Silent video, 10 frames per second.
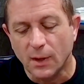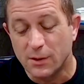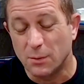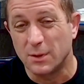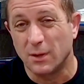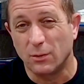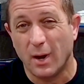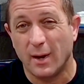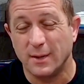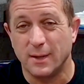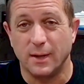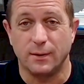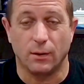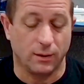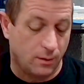So it was a little crowded. I did eat
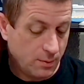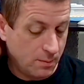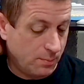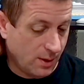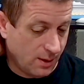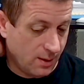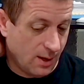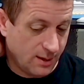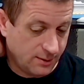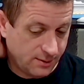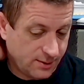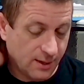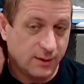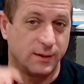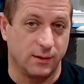there a little bit, but I
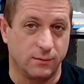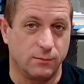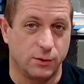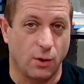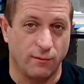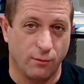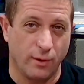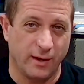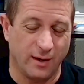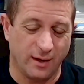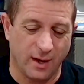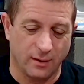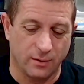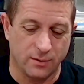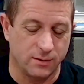tended to start avoiding it again
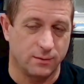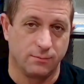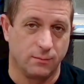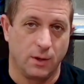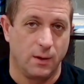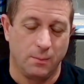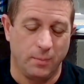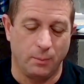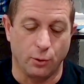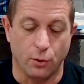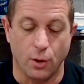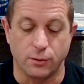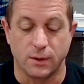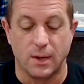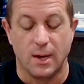because people are gross.